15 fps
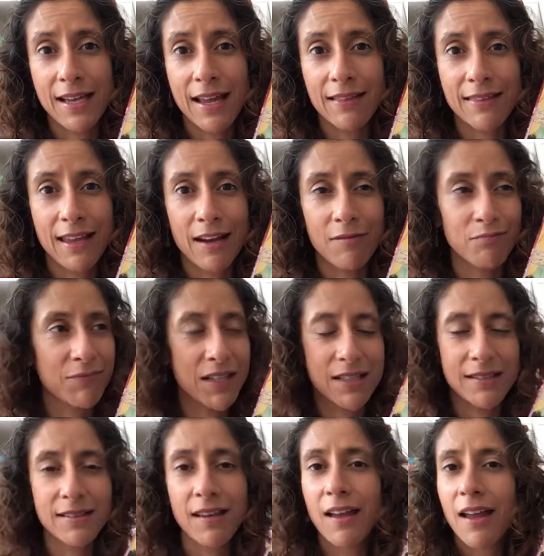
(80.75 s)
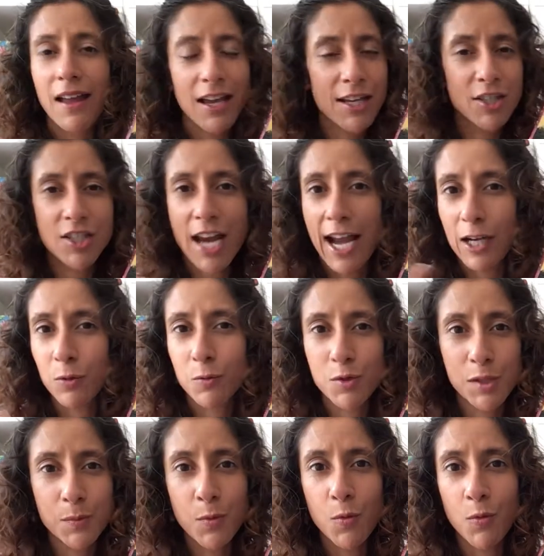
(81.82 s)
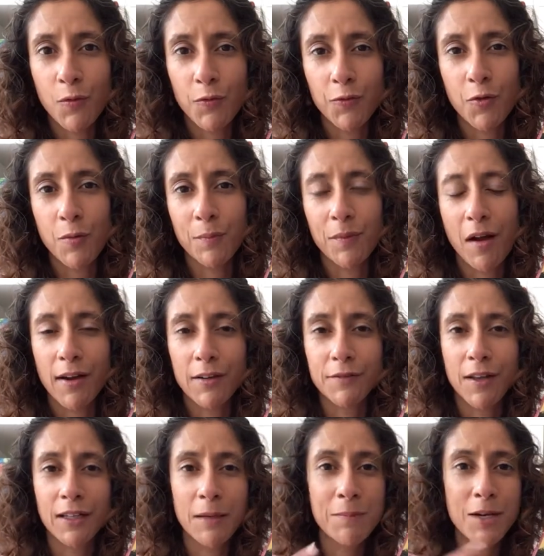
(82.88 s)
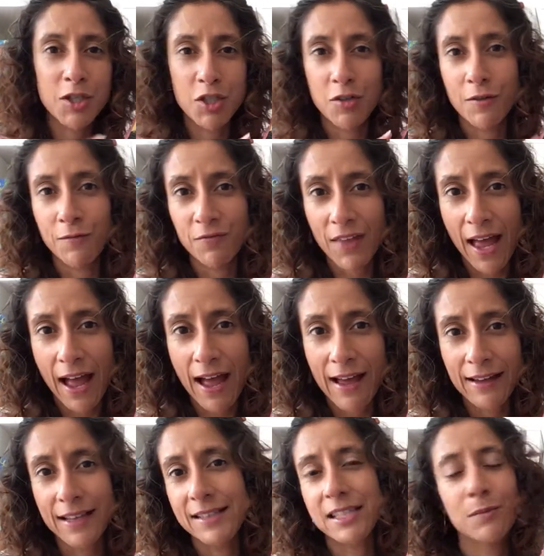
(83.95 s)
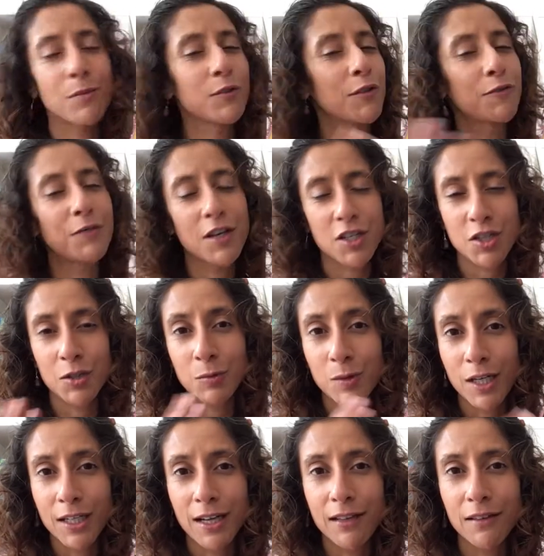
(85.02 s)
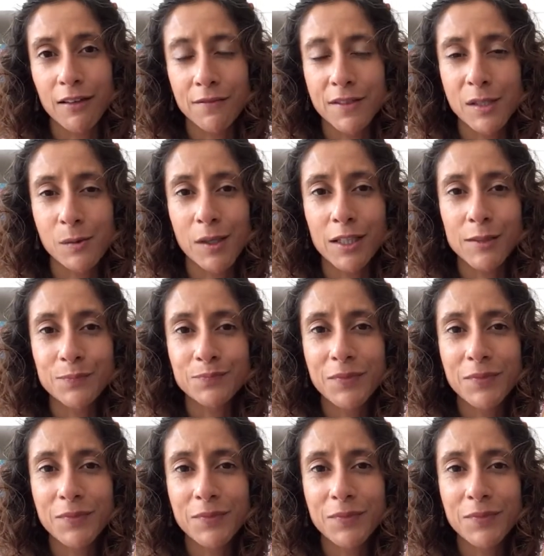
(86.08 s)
And then this channel was born from kind of like a mixture of that and some of the fictional work I love as well.